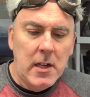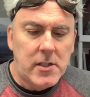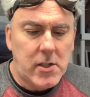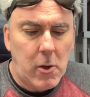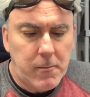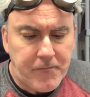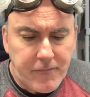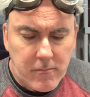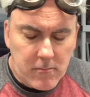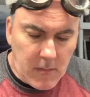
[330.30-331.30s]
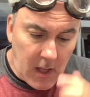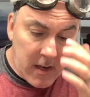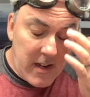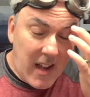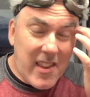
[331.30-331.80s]
So
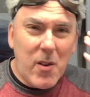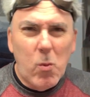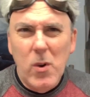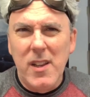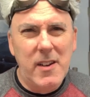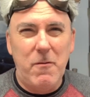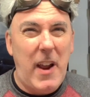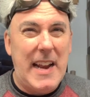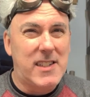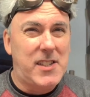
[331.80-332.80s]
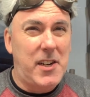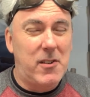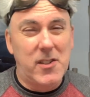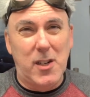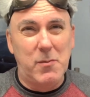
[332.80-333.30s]
nothing real advanced here
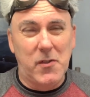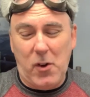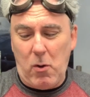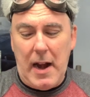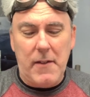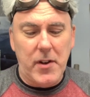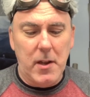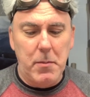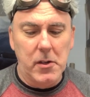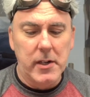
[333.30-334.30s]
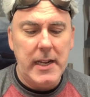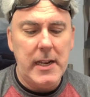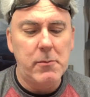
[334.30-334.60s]
in terms of crafting ability.